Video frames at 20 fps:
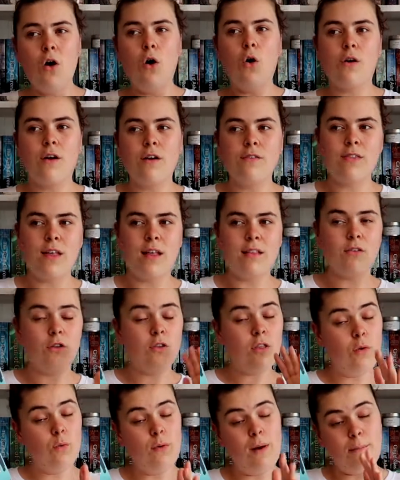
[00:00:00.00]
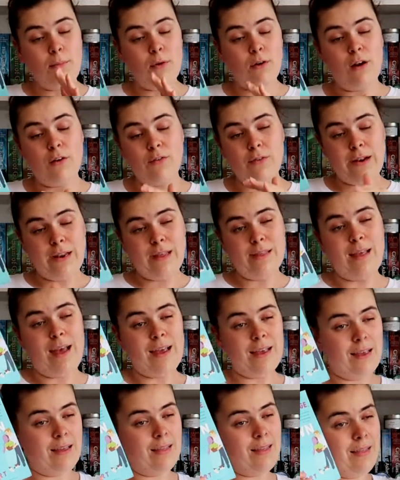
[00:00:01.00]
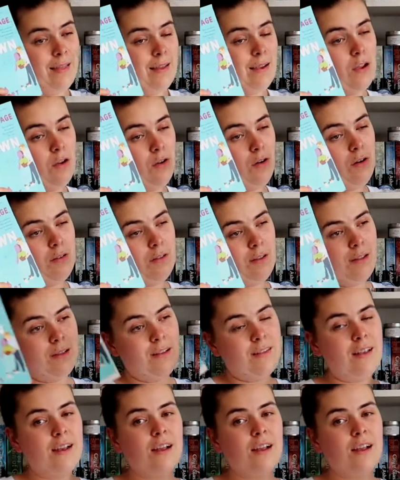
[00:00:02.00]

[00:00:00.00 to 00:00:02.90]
or if that's only one book I've read in that year, then it can go on the list.